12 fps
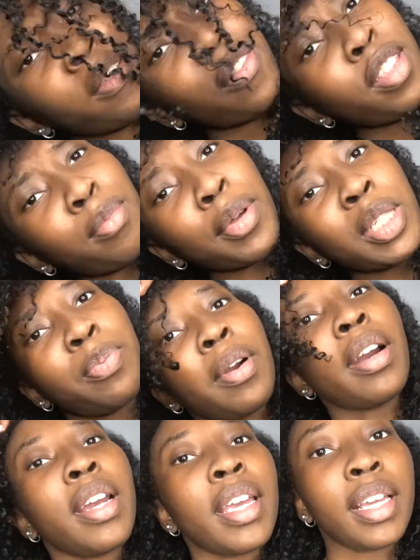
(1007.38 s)
for the most
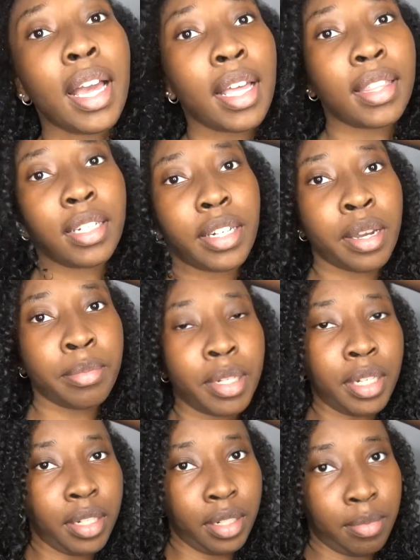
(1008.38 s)
part, it got the job
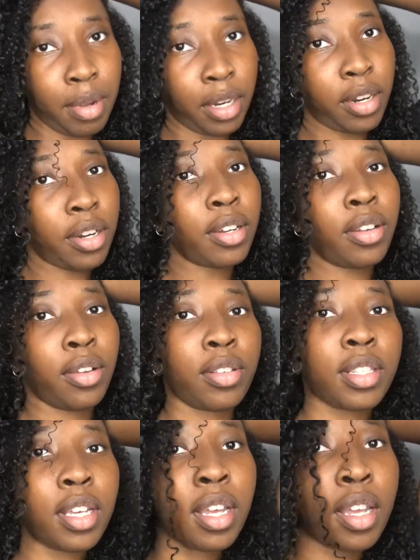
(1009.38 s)
done. My
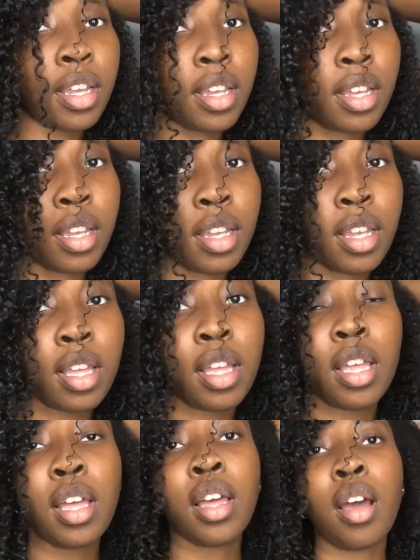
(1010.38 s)
curls
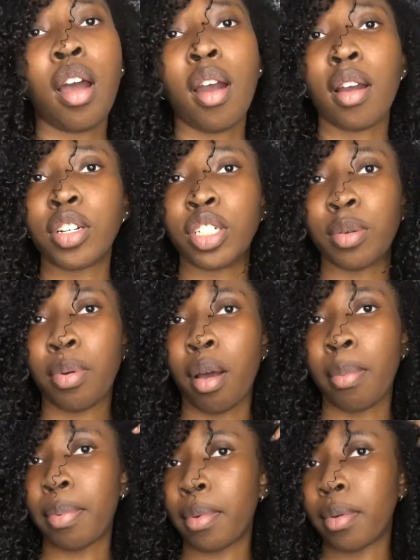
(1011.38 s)
are
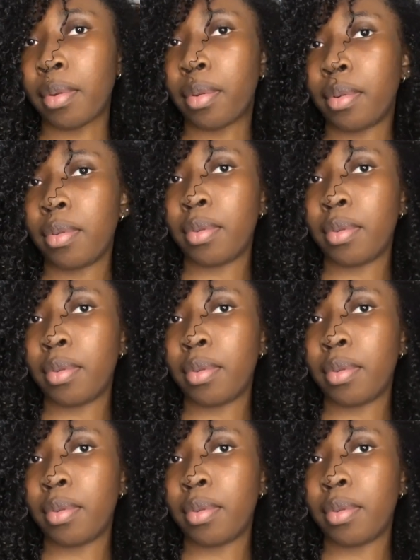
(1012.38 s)
popping.